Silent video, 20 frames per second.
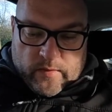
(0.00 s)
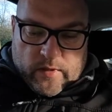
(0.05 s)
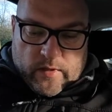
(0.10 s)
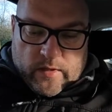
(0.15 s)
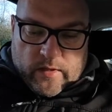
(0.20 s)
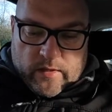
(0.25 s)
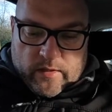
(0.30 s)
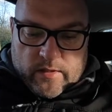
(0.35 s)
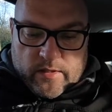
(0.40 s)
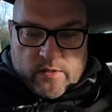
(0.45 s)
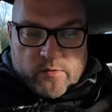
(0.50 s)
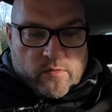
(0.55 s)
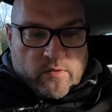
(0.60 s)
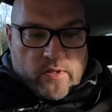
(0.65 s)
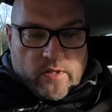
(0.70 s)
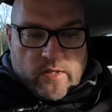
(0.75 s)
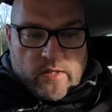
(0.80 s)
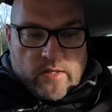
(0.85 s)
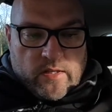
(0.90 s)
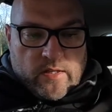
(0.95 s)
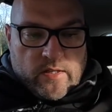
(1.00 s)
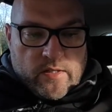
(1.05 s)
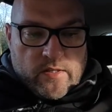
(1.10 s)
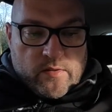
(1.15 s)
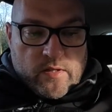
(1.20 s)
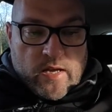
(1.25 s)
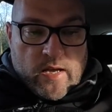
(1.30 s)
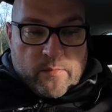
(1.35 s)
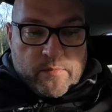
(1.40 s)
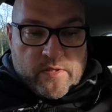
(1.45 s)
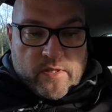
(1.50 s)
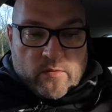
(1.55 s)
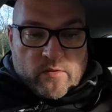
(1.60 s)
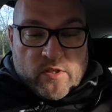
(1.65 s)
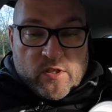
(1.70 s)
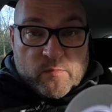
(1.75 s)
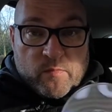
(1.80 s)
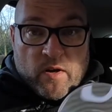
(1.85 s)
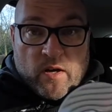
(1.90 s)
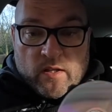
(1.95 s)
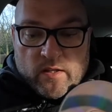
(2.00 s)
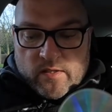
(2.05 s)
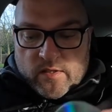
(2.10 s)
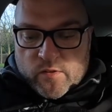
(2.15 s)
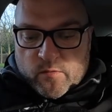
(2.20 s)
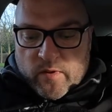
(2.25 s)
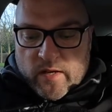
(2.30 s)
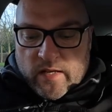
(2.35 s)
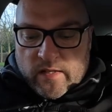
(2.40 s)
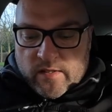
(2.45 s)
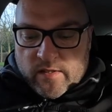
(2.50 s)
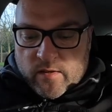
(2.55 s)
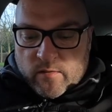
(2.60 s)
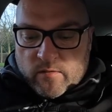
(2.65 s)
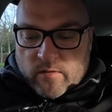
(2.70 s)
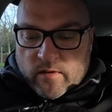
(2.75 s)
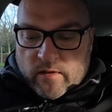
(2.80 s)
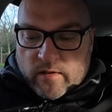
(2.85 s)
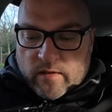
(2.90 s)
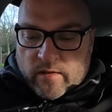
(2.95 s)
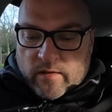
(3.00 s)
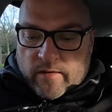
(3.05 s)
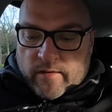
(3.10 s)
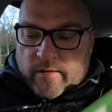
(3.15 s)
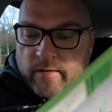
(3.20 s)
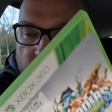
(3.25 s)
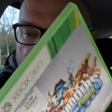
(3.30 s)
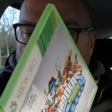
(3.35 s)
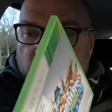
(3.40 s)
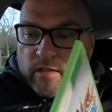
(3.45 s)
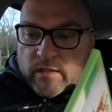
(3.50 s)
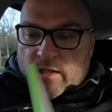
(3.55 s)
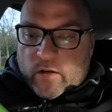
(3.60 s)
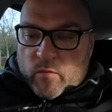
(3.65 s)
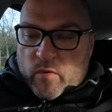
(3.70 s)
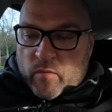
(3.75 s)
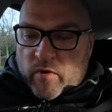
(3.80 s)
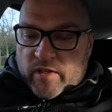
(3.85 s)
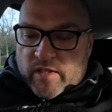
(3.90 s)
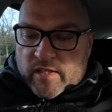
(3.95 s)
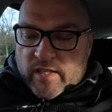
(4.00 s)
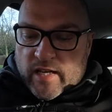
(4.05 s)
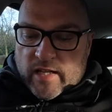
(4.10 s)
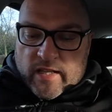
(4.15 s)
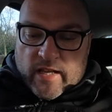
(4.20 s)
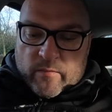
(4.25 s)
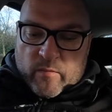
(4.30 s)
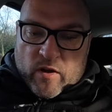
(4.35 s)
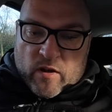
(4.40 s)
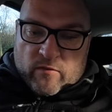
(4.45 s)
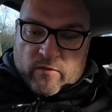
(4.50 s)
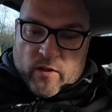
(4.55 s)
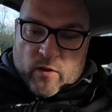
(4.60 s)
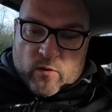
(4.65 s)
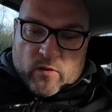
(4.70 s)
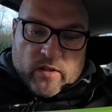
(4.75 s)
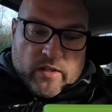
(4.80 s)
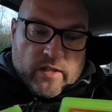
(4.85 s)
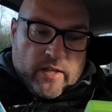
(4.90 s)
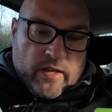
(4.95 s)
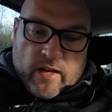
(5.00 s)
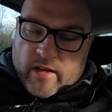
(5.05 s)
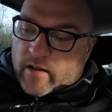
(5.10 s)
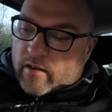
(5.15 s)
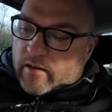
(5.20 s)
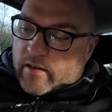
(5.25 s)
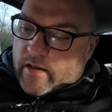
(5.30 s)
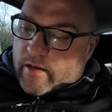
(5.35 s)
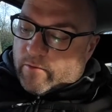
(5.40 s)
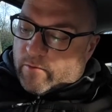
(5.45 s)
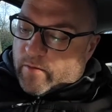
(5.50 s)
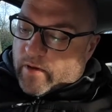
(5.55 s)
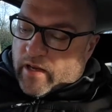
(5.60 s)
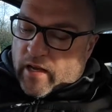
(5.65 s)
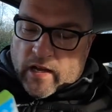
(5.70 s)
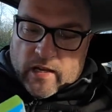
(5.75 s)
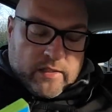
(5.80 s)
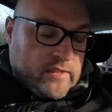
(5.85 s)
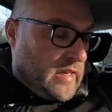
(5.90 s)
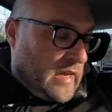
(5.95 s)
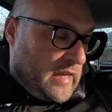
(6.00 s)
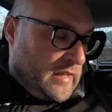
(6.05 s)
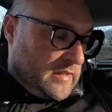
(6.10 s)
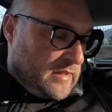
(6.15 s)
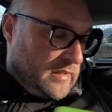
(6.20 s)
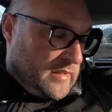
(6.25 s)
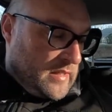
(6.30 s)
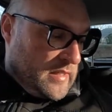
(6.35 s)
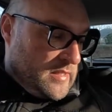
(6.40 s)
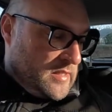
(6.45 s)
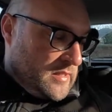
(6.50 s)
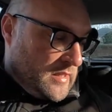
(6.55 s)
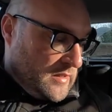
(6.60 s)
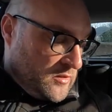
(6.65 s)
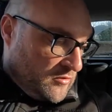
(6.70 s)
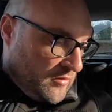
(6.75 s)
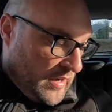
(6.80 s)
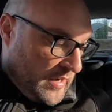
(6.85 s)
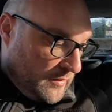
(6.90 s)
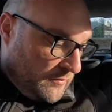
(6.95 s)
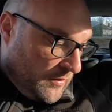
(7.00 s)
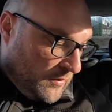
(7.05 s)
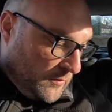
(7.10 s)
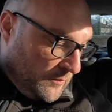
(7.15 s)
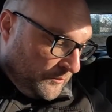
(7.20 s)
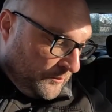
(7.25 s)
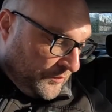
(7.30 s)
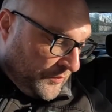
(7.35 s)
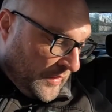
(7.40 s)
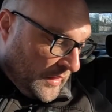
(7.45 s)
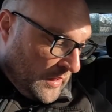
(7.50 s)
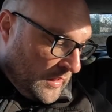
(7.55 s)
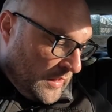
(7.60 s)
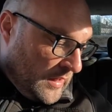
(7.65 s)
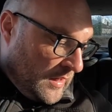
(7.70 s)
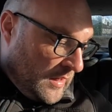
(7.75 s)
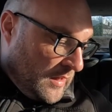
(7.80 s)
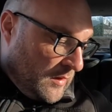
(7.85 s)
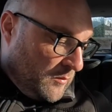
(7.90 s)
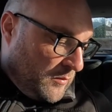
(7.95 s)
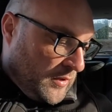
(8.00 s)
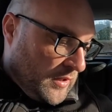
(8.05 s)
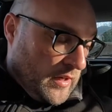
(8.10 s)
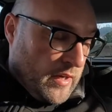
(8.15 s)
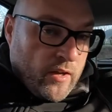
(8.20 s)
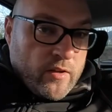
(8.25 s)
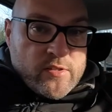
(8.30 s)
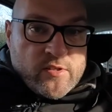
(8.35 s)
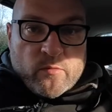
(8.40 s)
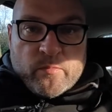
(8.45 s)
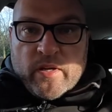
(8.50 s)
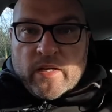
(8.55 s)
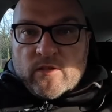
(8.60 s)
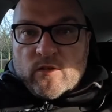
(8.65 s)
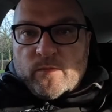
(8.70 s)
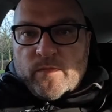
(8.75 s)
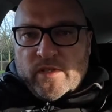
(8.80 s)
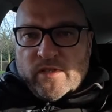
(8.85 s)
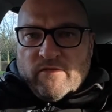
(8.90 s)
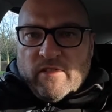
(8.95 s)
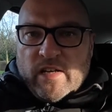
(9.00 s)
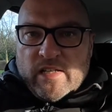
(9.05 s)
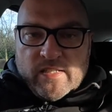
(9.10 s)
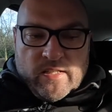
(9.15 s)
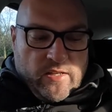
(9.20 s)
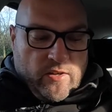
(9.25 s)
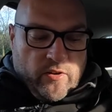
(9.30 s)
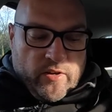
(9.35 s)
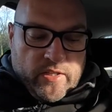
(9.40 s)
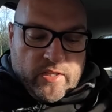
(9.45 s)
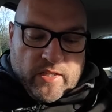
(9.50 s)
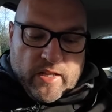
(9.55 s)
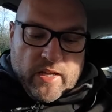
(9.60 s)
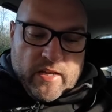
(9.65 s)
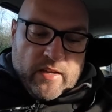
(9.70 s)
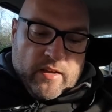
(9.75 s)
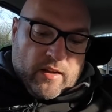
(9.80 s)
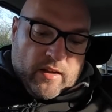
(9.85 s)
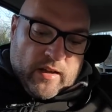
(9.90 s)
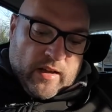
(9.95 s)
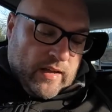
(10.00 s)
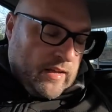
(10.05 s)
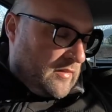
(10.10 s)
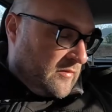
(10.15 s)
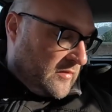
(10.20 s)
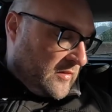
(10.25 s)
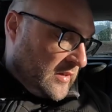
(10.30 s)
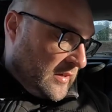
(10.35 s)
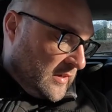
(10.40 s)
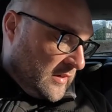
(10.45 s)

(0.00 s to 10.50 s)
And this one is absolutely spotless as well. So I don't know, we might sell them off locally if we can't get anything decent in trade for them. But I also picked up, it's a wrestling kind of day, I have